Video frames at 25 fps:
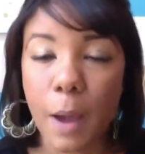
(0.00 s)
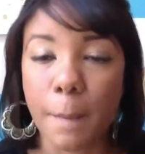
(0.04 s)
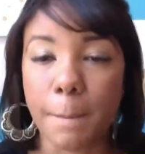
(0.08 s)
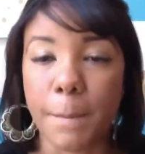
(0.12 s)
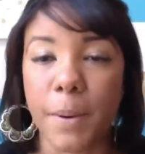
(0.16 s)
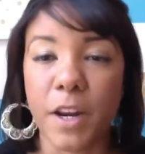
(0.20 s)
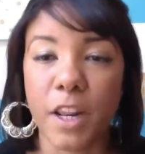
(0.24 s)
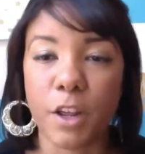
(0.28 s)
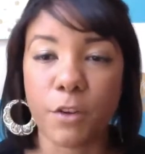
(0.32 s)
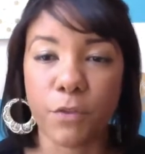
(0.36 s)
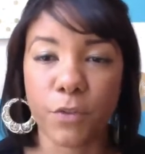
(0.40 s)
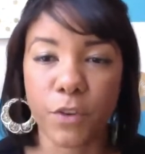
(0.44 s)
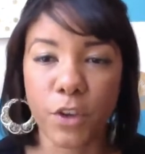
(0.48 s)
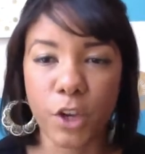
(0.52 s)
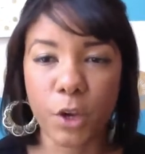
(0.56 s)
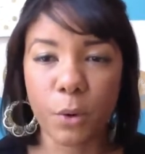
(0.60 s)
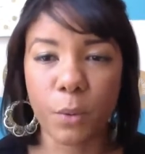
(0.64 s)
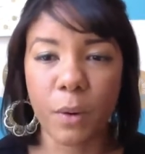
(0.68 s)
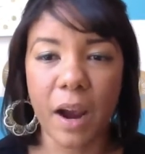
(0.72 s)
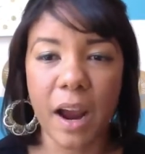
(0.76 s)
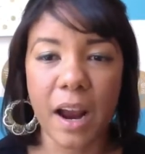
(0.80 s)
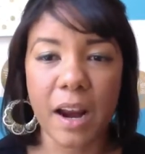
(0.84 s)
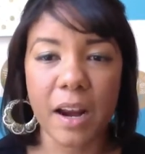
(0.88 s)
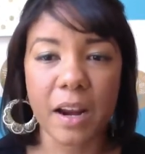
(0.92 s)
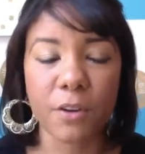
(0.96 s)
But if you
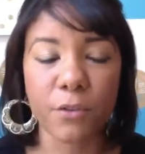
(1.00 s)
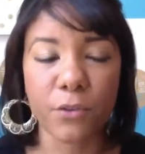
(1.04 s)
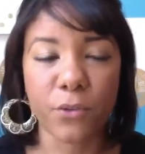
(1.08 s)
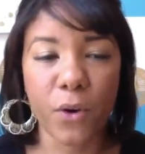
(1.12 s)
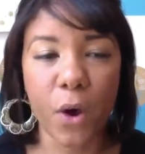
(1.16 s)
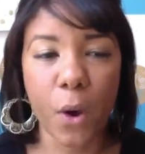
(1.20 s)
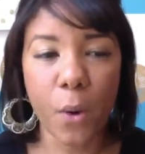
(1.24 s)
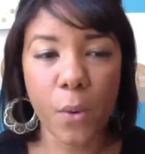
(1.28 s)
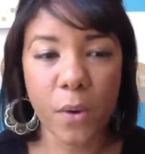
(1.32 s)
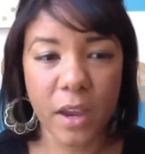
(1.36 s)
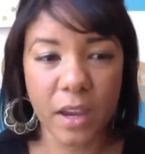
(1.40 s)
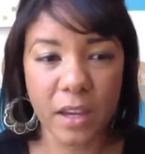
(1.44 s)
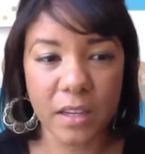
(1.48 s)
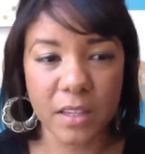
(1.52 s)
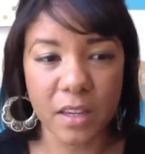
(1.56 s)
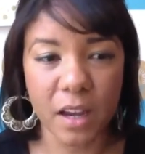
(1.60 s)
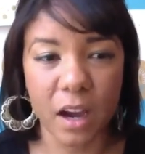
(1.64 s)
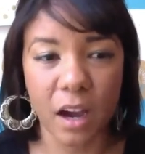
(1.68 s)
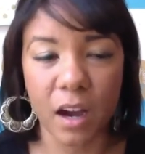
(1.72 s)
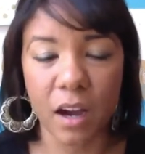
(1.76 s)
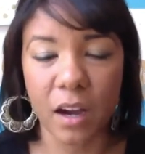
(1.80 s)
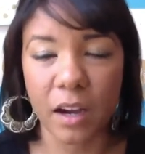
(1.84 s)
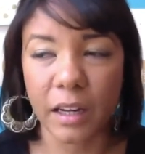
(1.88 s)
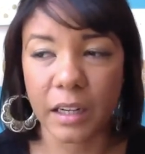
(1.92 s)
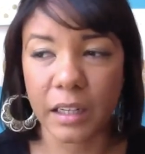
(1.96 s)
are focused
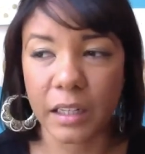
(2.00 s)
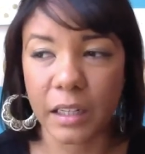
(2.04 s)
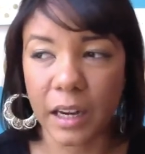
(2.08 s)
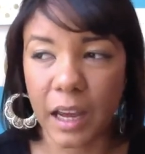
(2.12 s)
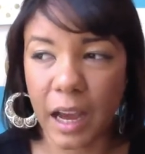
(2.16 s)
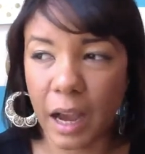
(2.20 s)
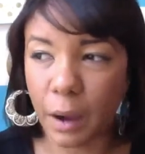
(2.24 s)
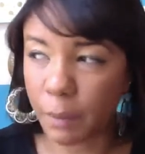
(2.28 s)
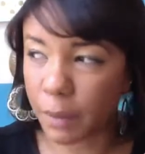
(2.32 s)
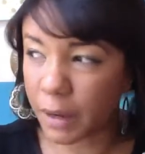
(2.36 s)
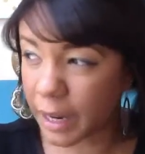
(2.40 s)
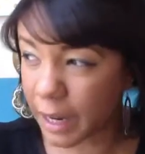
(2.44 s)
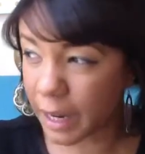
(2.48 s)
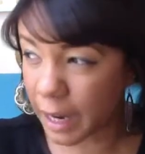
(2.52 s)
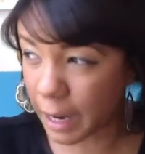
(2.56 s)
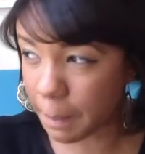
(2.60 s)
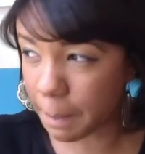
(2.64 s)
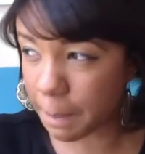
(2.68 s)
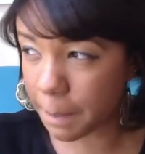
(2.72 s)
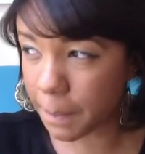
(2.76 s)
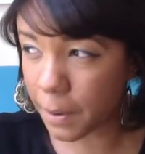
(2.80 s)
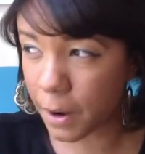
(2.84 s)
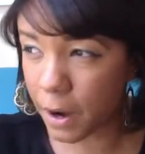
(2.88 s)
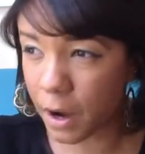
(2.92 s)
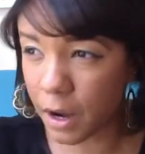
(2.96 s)
on, I want to
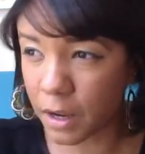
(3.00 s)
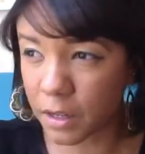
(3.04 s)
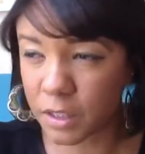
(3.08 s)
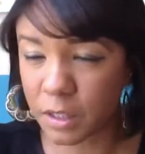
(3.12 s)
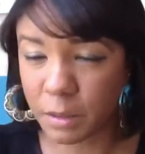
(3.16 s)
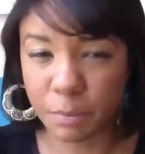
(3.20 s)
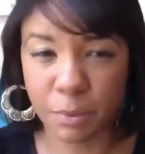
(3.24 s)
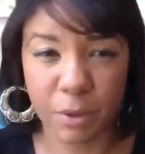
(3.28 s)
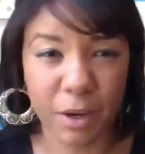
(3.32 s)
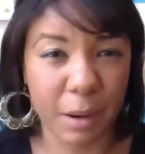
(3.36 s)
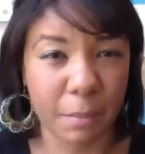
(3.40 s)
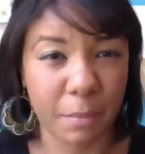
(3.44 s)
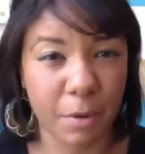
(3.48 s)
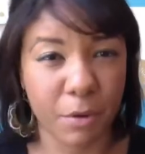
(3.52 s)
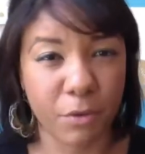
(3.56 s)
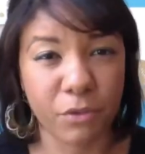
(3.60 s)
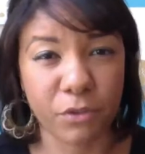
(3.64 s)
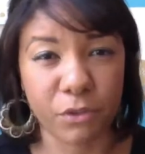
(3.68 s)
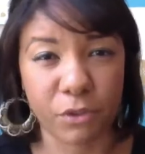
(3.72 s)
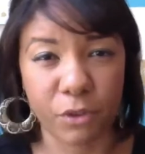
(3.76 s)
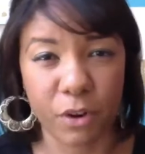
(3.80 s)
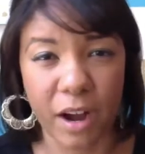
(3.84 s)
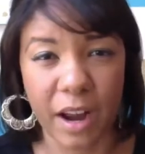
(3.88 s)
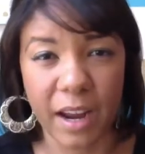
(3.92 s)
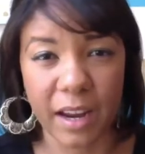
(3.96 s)
get booked, but I'm
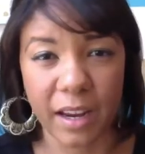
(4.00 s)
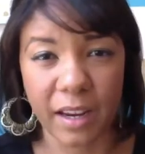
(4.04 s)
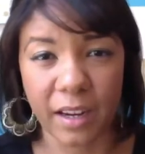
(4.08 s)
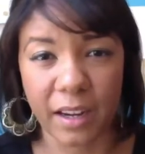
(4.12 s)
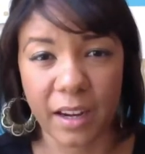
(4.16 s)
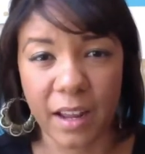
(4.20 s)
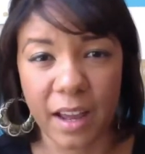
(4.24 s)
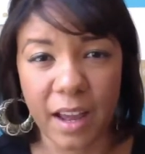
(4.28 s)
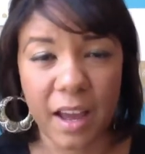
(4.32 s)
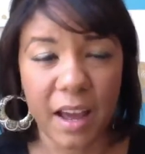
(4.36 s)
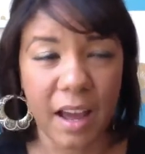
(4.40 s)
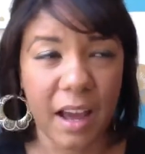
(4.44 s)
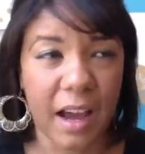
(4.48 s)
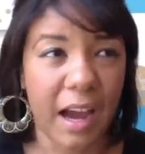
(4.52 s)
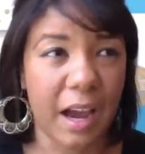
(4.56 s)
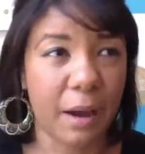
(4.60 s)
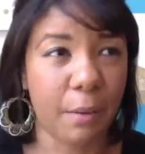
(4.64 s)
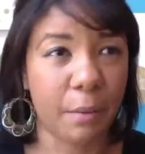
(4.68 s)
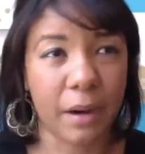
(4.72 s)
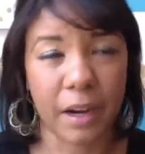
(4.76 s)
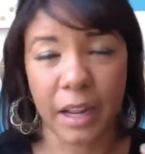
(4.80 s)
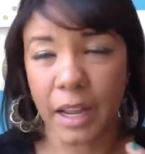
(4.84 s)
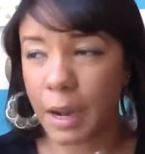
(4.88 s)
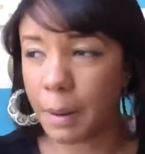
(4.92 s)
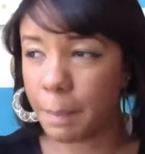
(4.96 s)
afraid. I
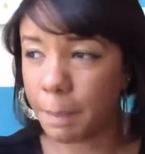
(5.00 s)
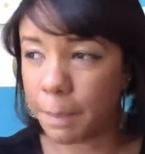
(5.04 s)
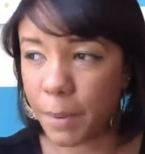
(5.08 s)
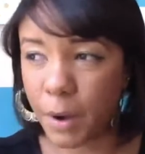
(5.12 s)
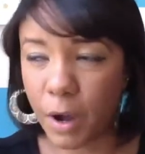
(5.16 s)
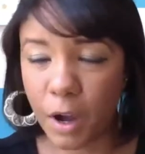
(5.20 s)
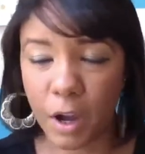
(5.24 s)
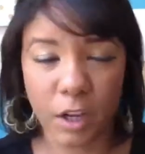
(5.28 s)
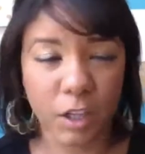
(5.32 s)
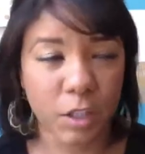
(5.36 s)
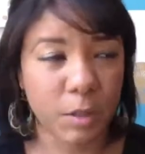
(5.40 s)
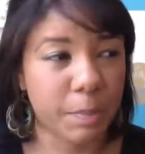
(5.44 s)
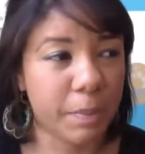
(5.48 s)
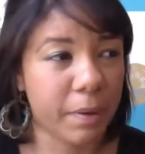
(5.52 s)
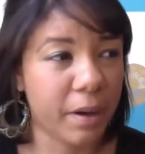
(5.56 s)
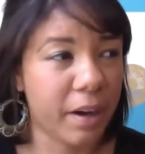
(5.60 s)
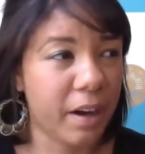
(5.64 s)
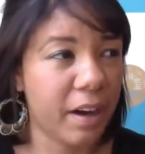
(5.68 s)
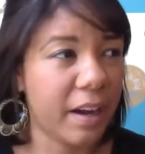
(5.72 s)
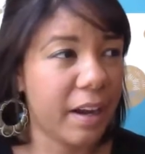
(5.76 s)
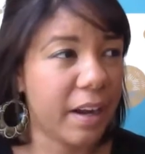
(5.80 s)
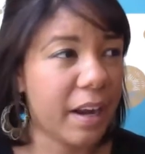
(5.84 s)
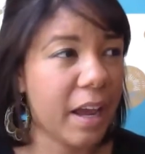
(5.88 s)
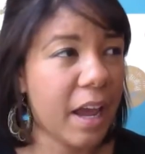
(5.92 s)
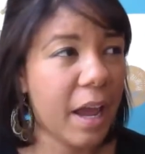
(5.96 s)
want to get booked,
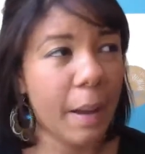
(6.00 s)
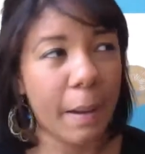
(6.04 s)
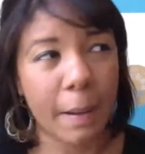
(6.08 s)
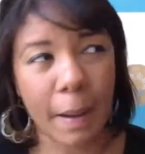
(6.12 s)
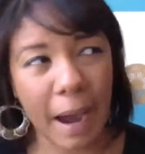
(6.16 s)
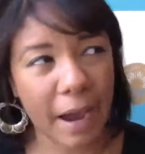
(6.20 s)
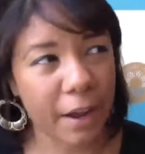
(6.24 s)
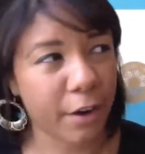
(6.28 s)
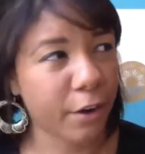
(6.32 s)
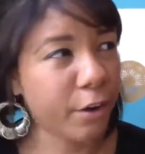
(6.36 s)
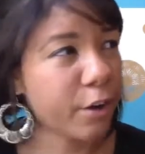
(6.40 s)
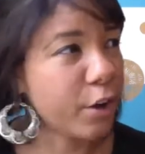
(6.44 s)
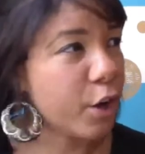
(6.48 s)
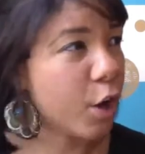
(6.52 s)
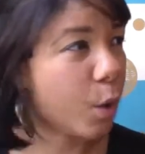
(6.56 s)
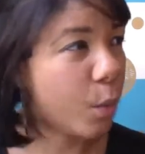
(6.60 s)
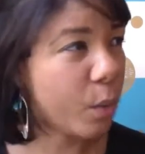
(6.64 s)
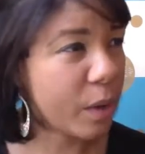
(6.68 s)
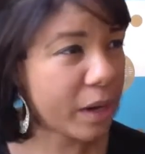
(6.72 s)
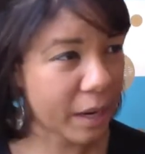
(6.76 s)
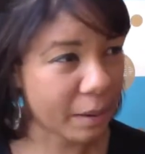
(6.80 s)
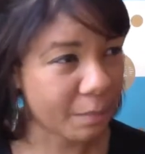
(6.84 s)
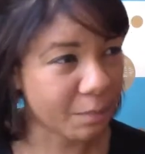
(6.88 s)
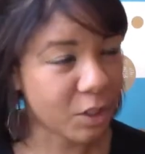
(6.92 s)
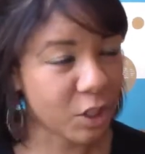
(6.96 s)
but I don't know
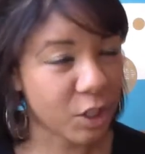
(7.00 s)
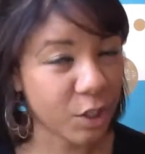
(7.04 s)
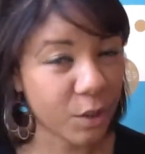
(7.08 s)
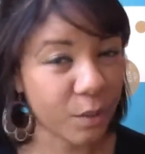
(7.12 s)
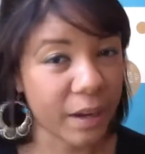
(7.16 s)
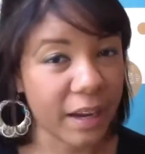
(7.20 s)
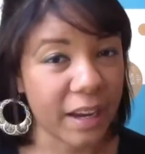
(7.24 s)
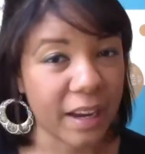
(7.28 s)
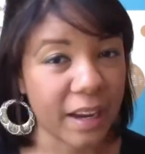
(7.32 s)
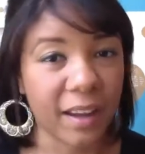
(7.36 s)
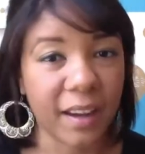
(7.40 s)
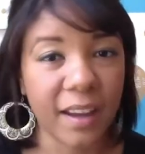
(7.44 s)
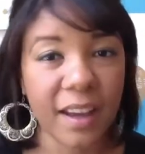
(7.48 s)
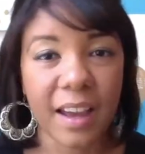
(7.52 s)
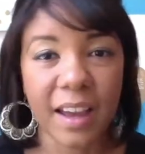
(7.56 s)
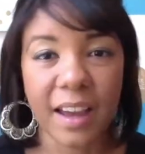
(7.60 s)
what I'm doing.